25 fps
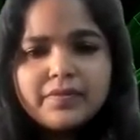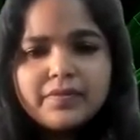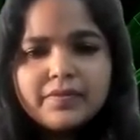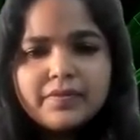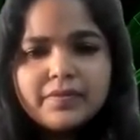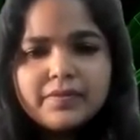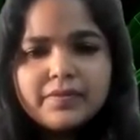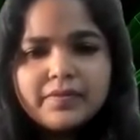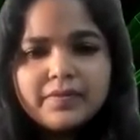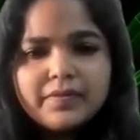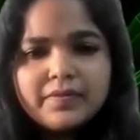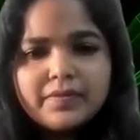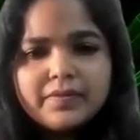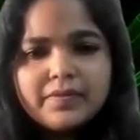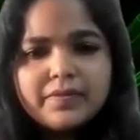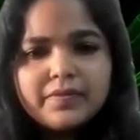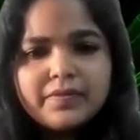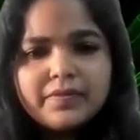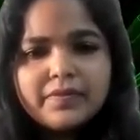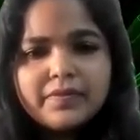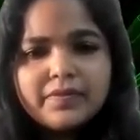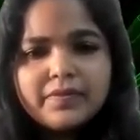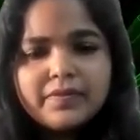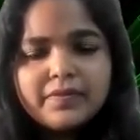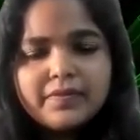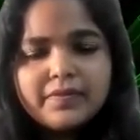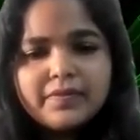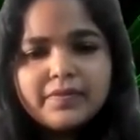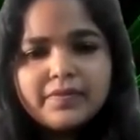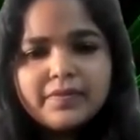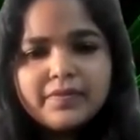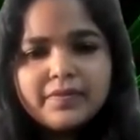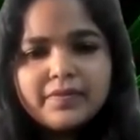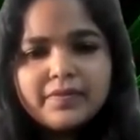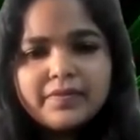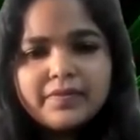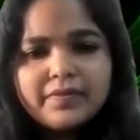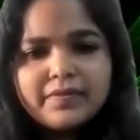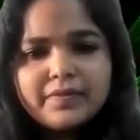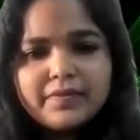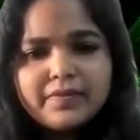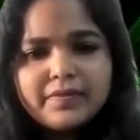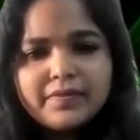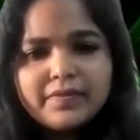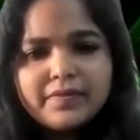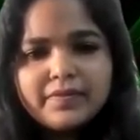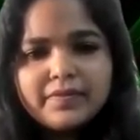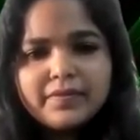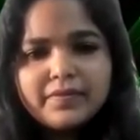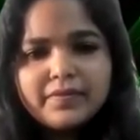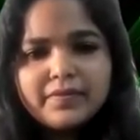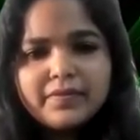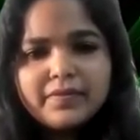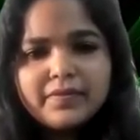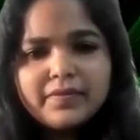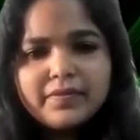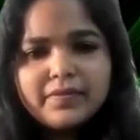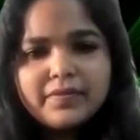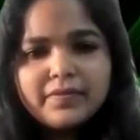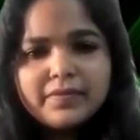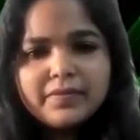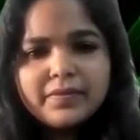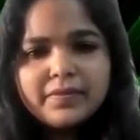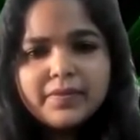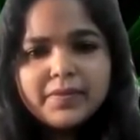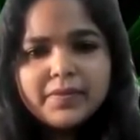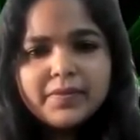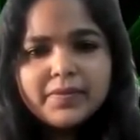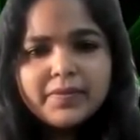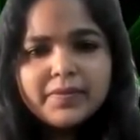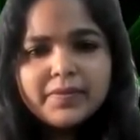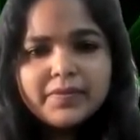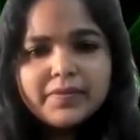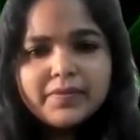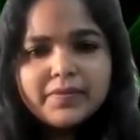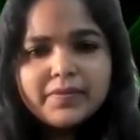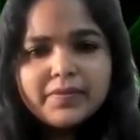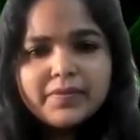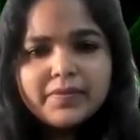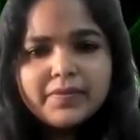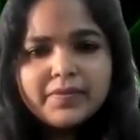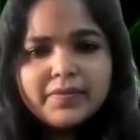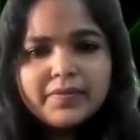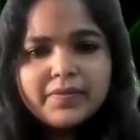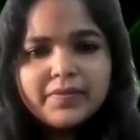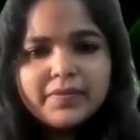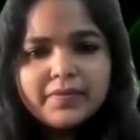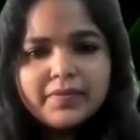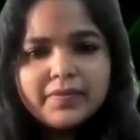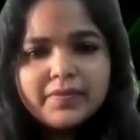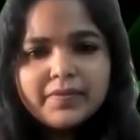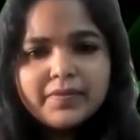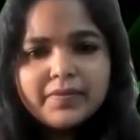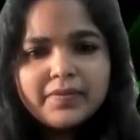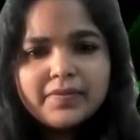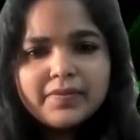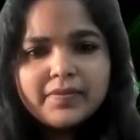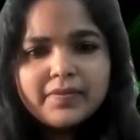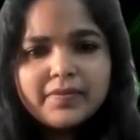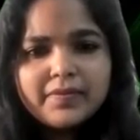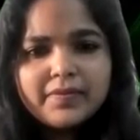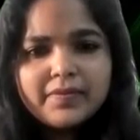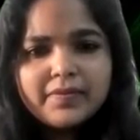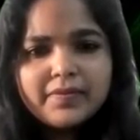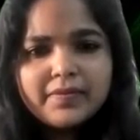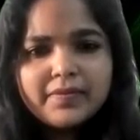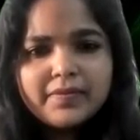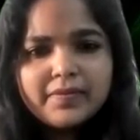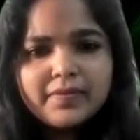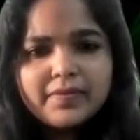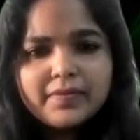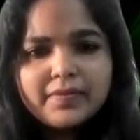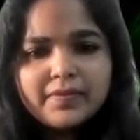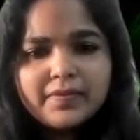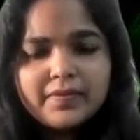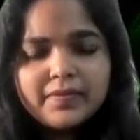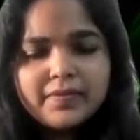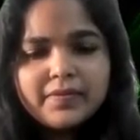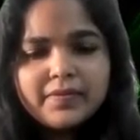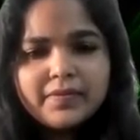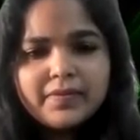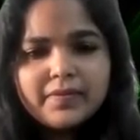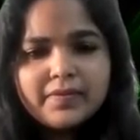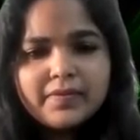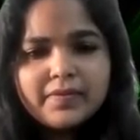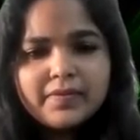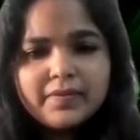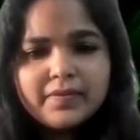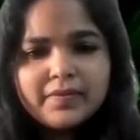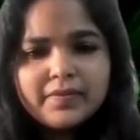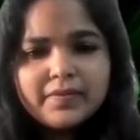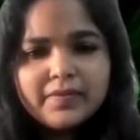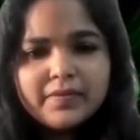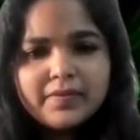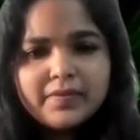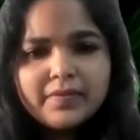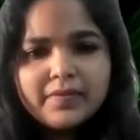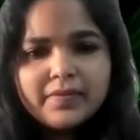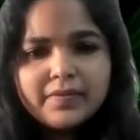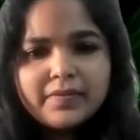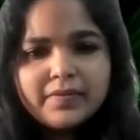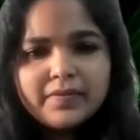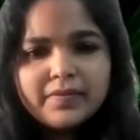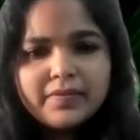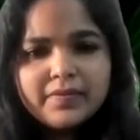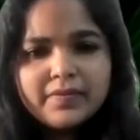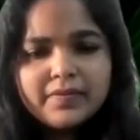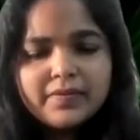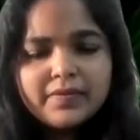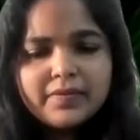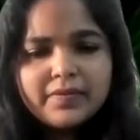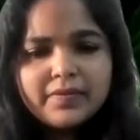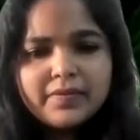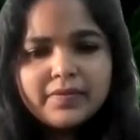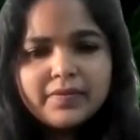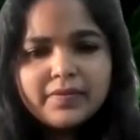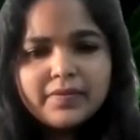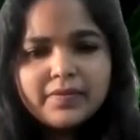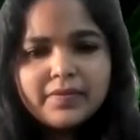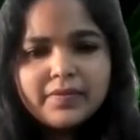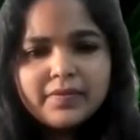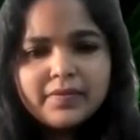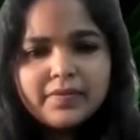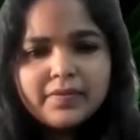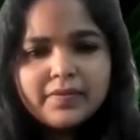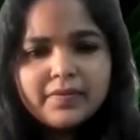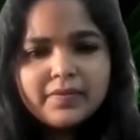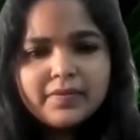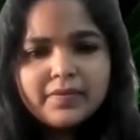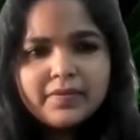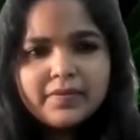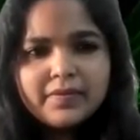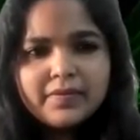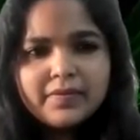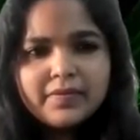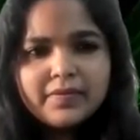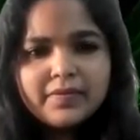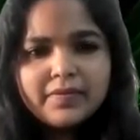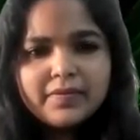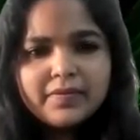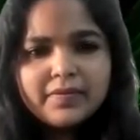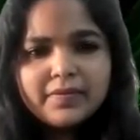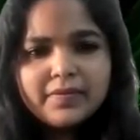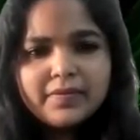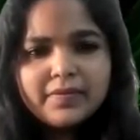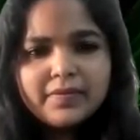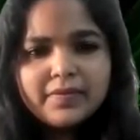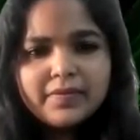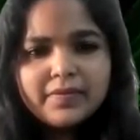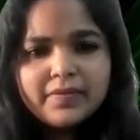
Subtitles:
The person shown says nothing.